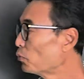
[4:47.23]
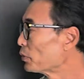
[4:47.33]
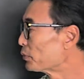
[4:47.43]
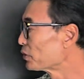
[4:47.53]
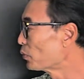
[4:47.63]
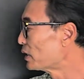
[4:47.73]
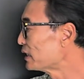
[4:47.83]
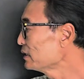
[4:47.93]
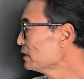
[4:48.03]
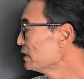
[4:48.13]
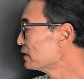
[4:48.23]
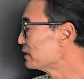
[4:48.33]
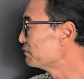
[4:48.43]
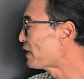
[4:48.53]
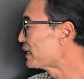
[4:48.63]
we want to go ahead and
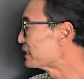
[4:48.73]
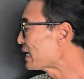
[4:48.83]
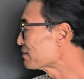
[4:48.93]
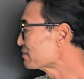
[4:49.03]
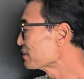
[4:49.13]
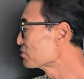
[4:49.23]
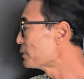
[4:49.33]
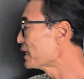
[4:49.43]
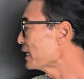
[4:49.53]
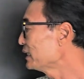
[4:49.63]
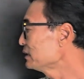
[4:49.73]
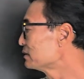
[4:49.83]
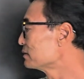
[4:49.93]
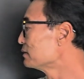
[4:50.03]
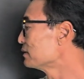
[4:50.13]
divide that 6 by 8
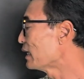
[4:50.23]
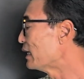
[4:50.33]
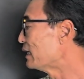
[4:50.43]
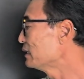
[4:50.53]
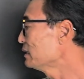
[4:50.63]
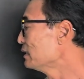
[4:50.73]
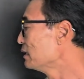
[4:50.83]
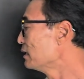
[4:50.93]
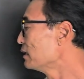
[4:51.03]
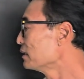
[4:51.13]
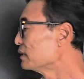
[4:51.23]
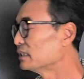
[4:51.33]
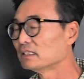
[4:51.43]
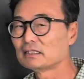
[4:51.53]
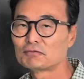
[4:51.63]
and
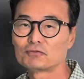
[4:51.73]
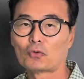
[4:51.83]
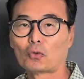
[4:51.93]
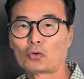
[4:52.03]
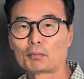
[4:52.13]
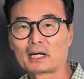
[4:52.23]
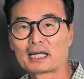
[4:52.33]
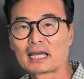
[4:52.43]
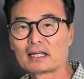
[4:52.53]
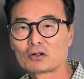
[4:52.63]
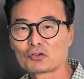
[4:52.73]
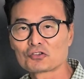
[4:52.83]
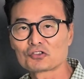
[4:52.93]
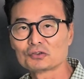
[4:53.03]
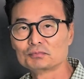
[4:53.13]
the 4 by 8
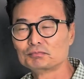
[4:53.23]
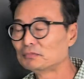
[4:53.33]
also.